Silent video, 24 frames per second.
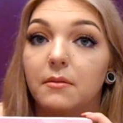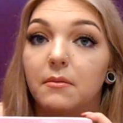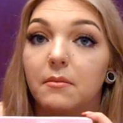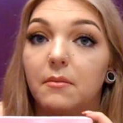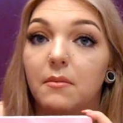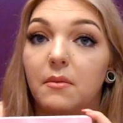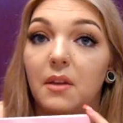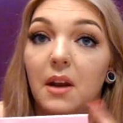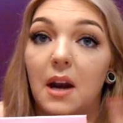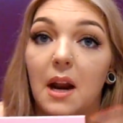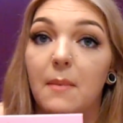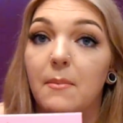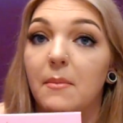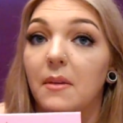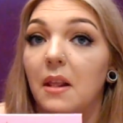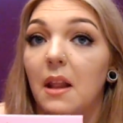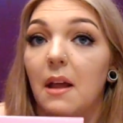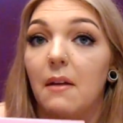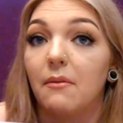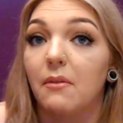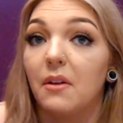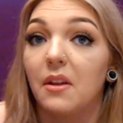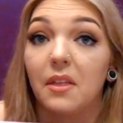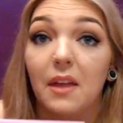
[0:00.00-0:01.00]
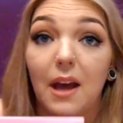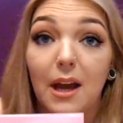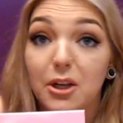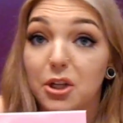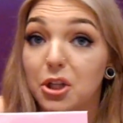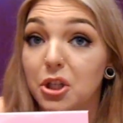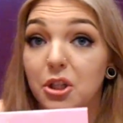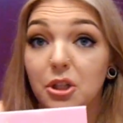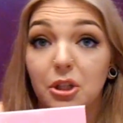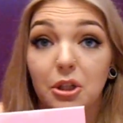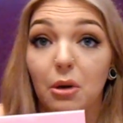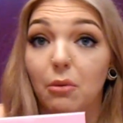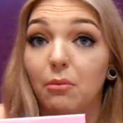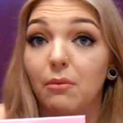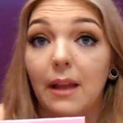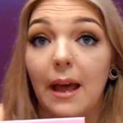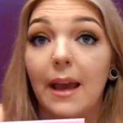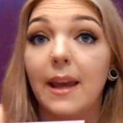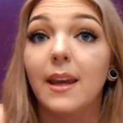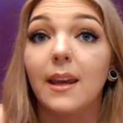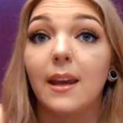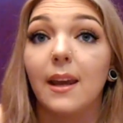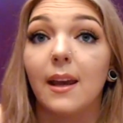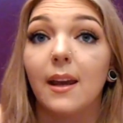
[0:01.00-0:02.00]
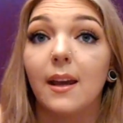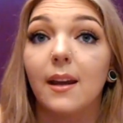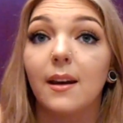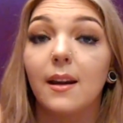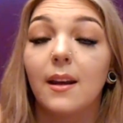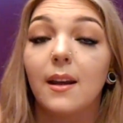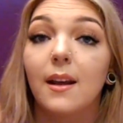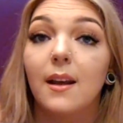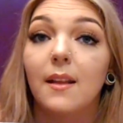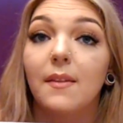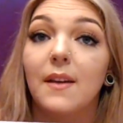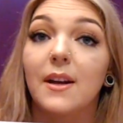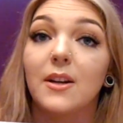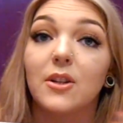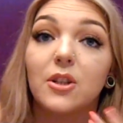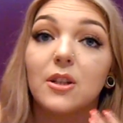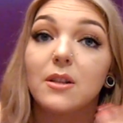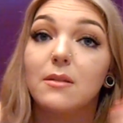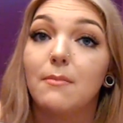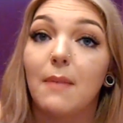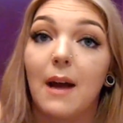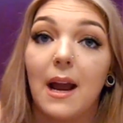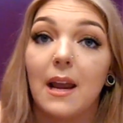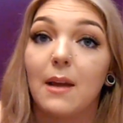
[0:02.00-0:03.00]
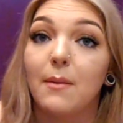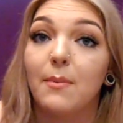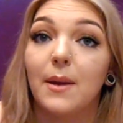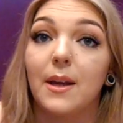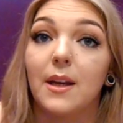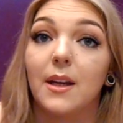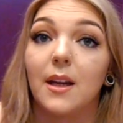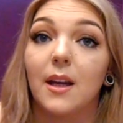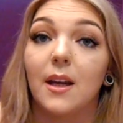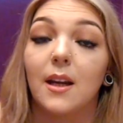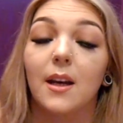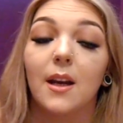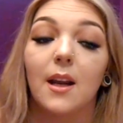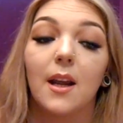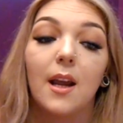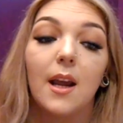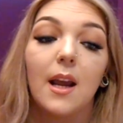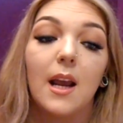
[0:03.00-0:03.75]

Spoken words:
that I'm in love with. I just don't like it. That's just my opinion.